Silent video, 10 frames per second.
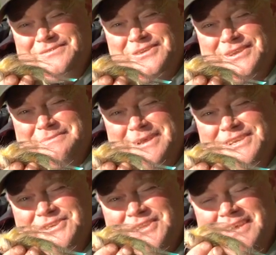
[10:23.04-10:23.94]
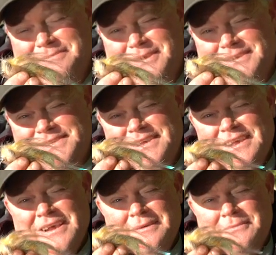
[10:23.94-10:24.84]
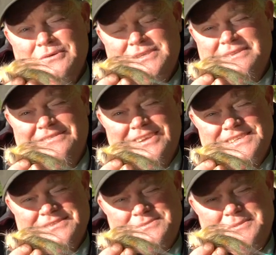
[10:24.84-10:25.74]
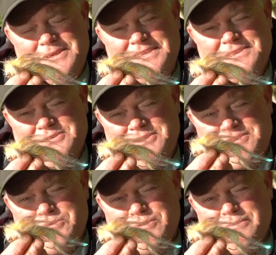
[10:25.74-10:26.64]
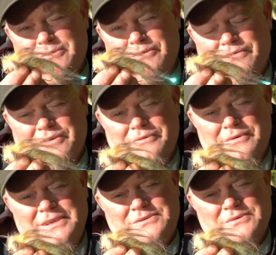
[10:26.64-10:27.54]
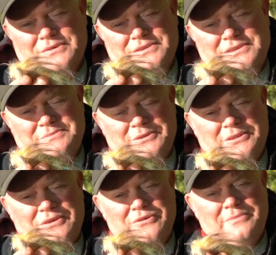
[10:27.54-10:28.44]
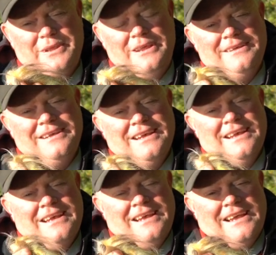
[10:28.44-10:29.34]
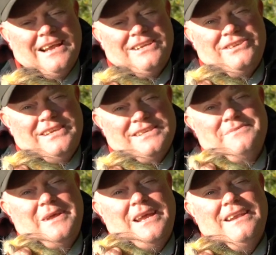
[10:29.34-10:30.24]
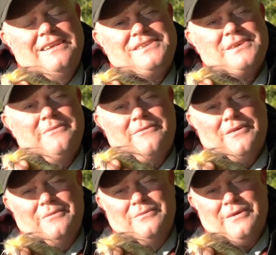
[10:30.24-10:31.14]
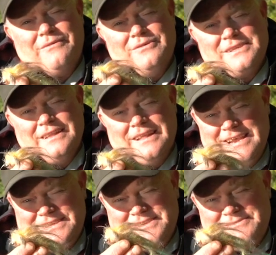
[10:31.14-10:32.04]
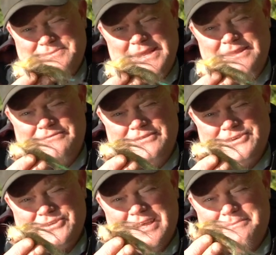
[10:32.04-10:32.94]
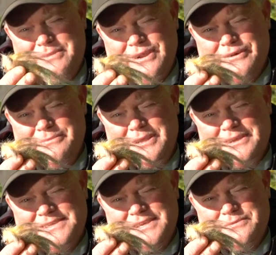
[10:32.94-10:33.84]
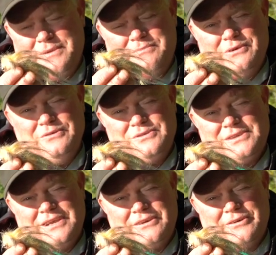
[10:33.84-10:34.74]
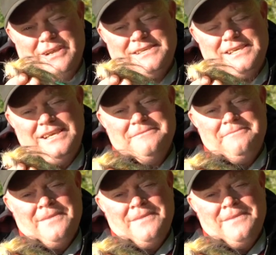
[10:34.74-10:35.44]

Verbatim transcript: if you can imagine that, because most invasive species are just horrible for our resources. But the goby actually has made, and some of our rivers and lakes has made the fish a lot bigger because they reproduce like crazy.